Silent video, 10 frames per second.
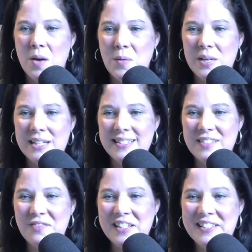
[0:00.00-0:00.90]
What is
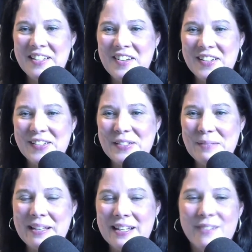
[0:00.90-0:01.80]
this VCR you
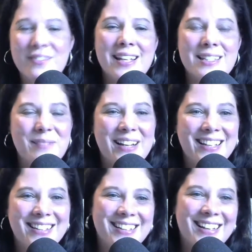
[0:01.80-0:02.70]
speak of? Thanks,
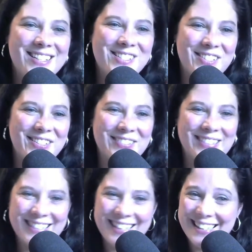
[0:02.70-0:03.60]
Mike. Ace joke.
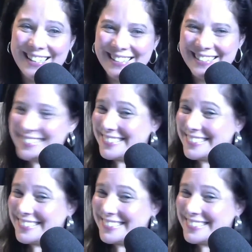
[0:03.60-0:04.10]
Got it.